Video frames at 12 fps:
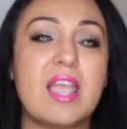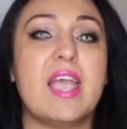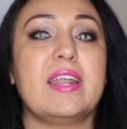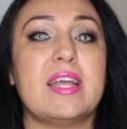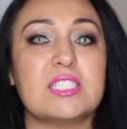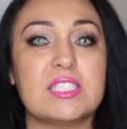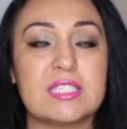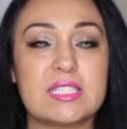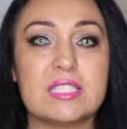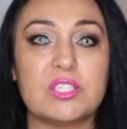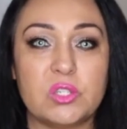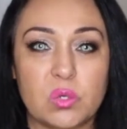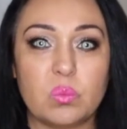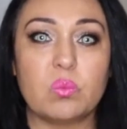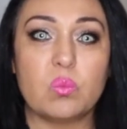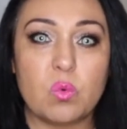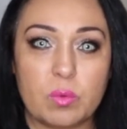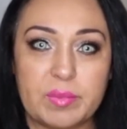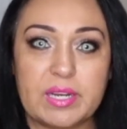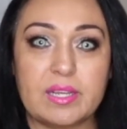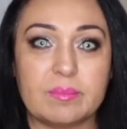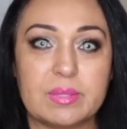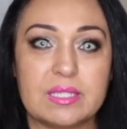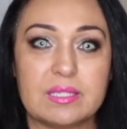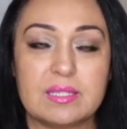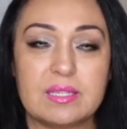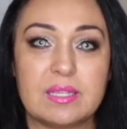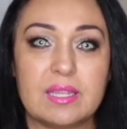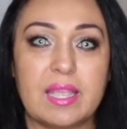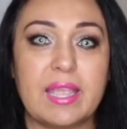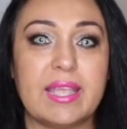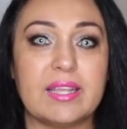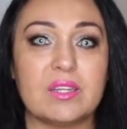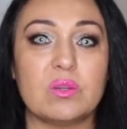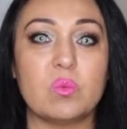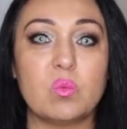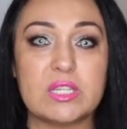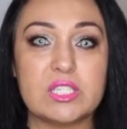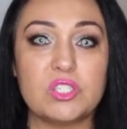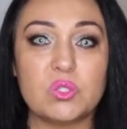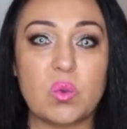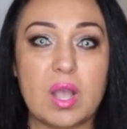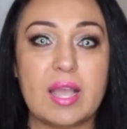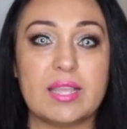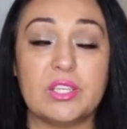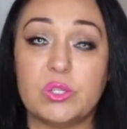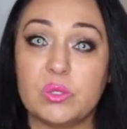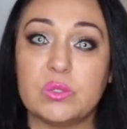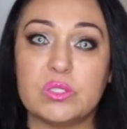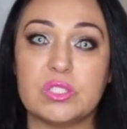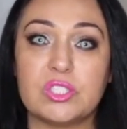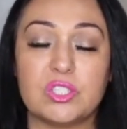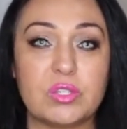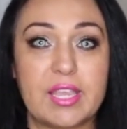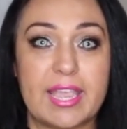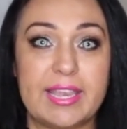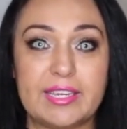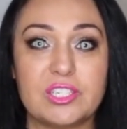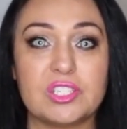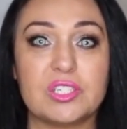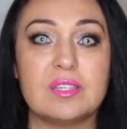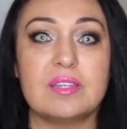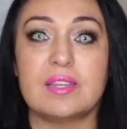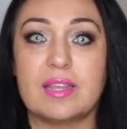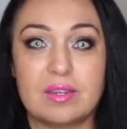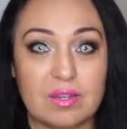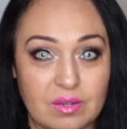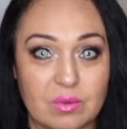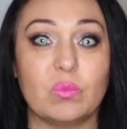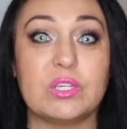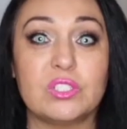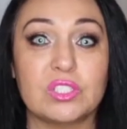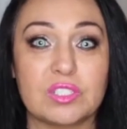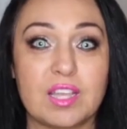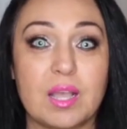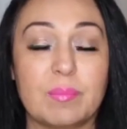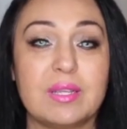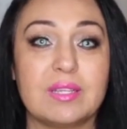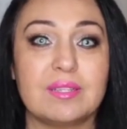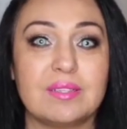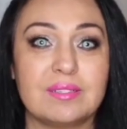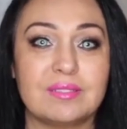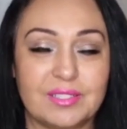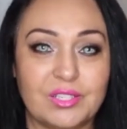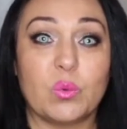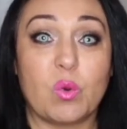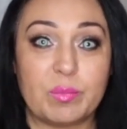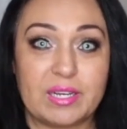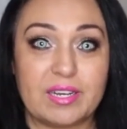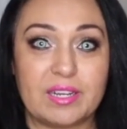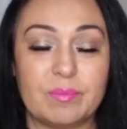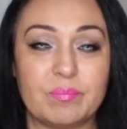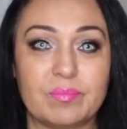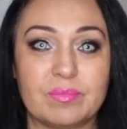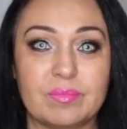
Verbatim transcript: and I just, you know, warm it up. And what do I use to gauge when to stop, you know, warming it up?